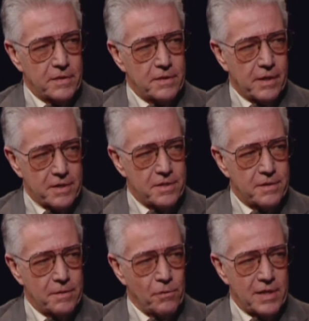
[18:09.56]
touched
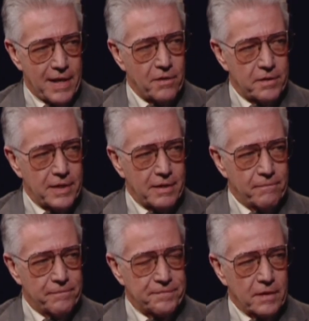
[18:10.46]
the reality.
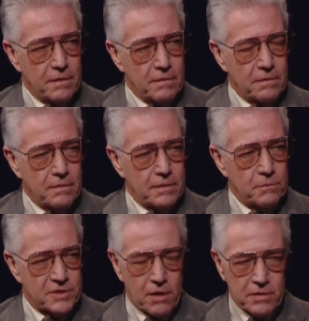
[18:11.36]
Yeah. It
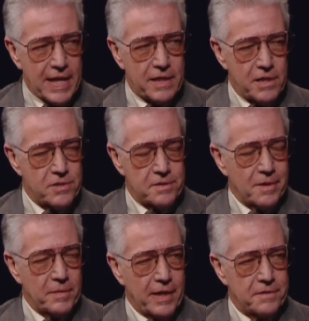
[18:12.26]
was outlandish in some
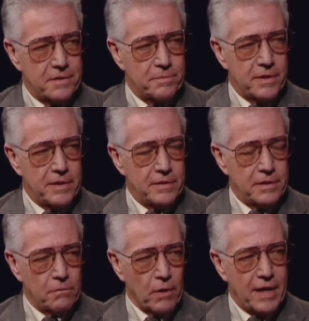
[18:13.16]
cases, right. but he,
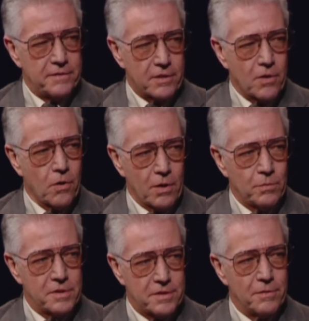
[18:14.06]
right at the core was the